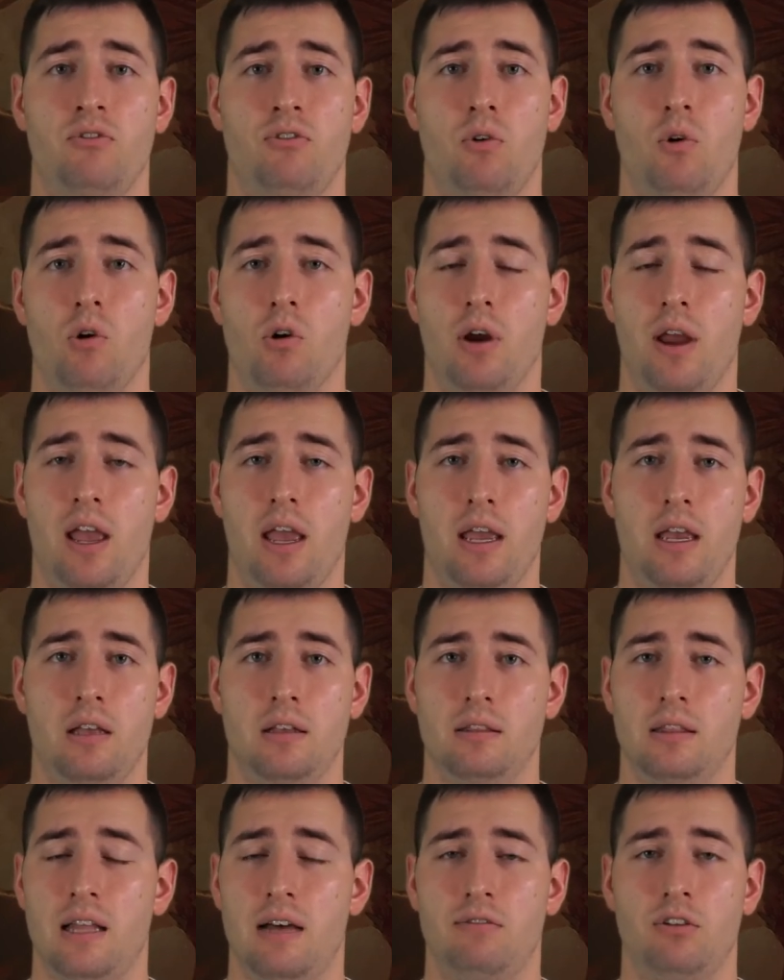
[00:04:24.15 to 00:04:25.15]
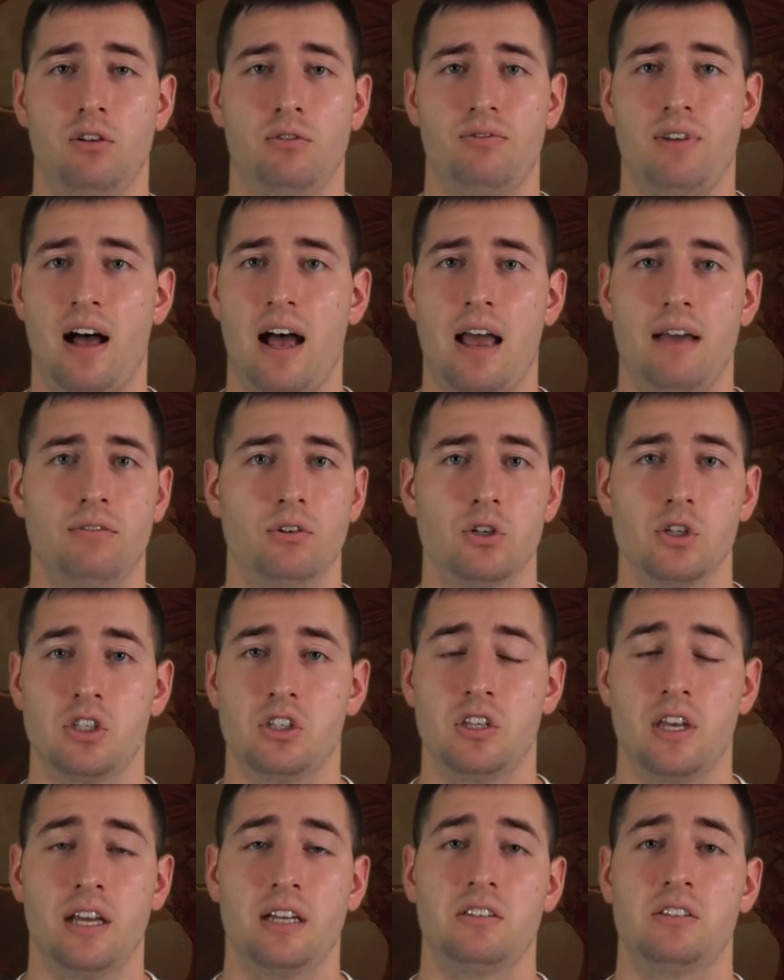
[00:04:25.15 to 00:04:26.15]
for a level five or
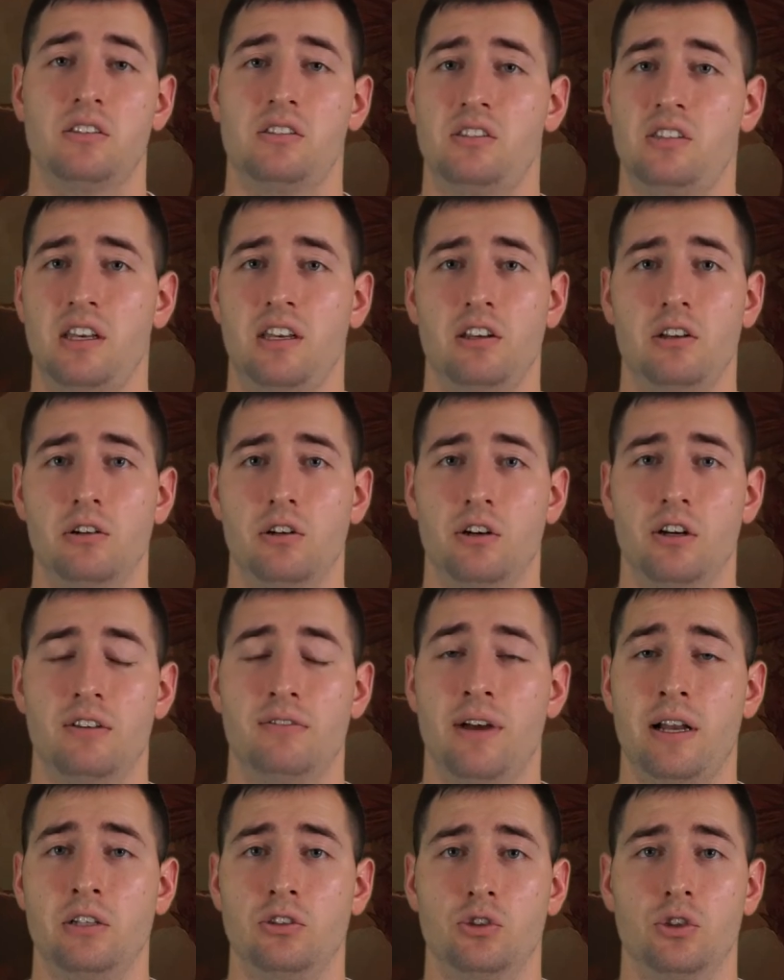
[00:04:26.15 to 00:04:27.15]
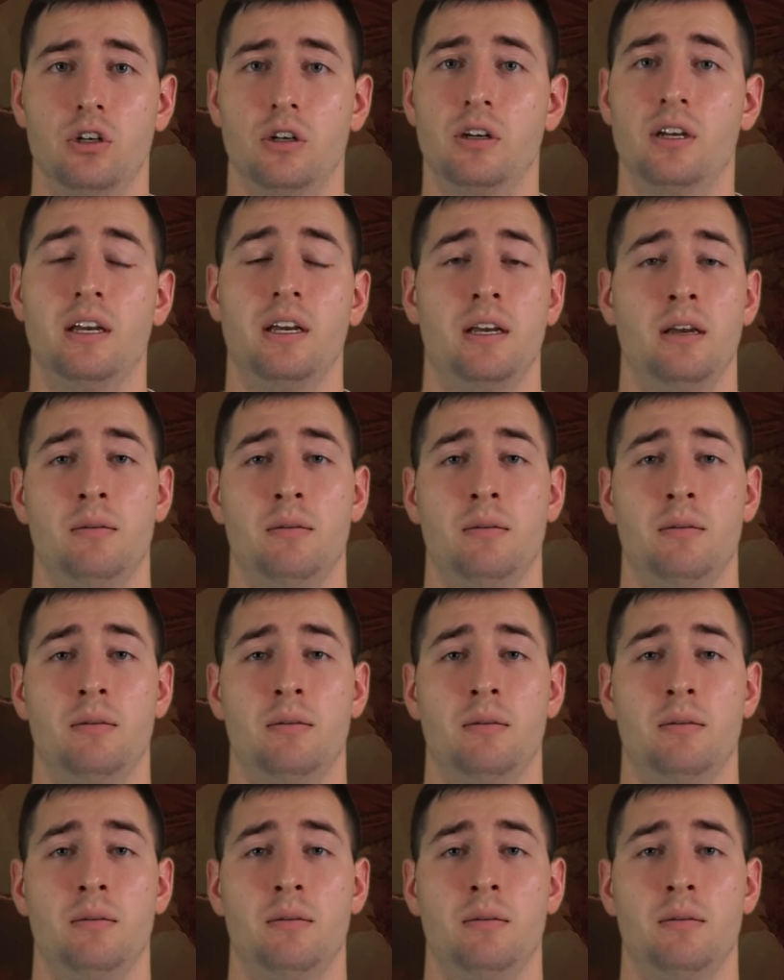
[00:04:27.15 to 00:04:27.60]
six singular adventure